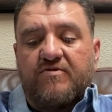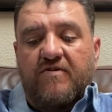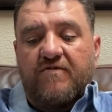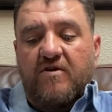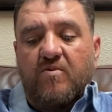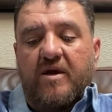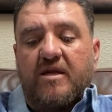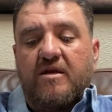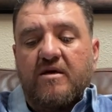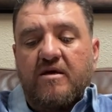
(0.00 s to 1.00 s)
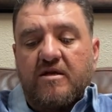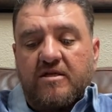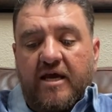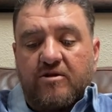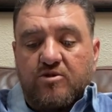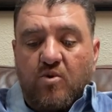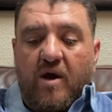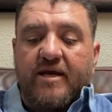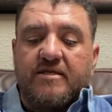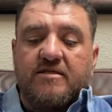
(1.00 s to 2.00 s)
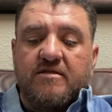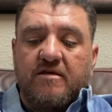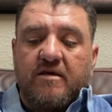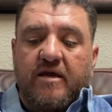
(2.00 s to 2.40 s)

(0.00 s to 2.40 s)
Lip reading: for the featherweight title twice.